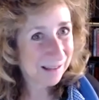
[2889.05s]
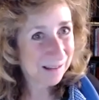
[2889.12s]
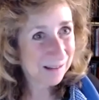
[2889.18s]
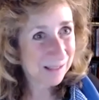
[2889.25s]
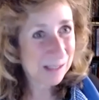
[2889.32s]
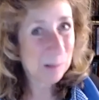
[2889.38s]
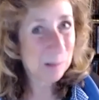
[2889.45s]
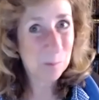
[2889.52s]

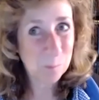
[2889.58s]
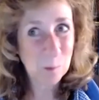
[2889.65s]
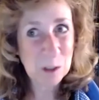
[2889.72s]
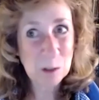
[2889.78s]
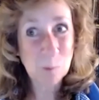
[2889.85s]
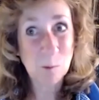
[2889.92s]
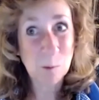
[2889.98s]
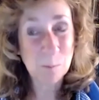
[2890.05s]
some of
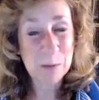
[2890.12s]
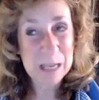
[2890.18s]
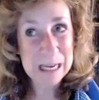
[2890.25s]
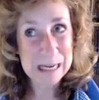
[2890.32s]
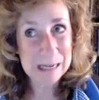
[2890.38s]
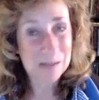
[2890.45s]
which were pink,